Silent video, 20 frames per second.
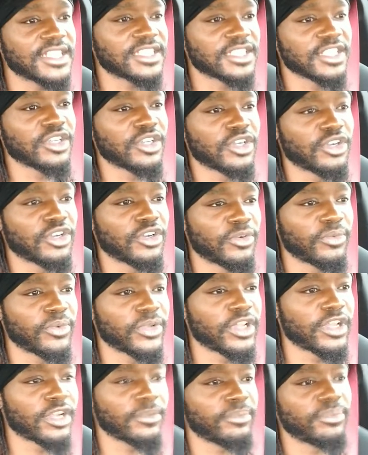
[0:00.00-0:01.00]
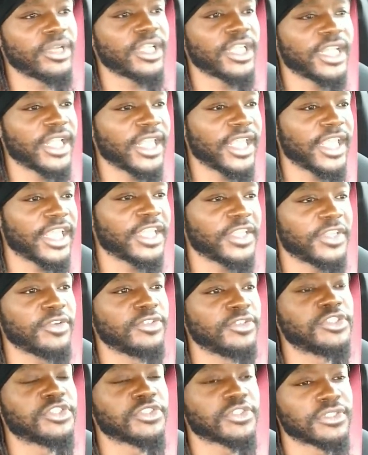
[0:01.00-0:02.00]
so we're gonna put it in
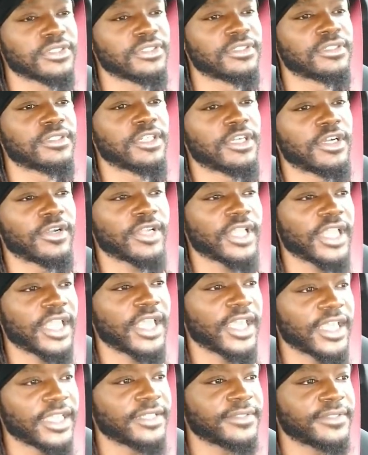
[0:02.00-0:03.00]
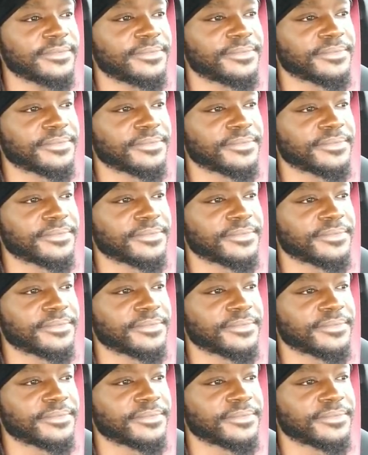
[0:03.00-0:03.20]
neutral. Okay.